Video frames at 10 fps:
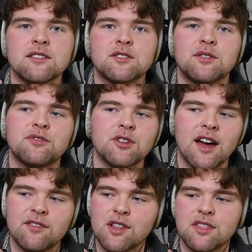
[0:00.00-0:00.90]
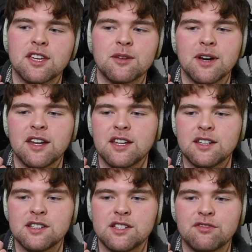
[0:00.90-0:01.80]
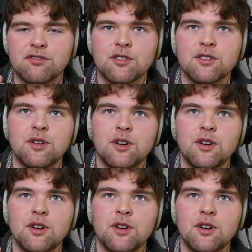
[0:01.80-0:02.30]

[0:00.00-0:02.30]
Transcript: So if you're having to think about it in a different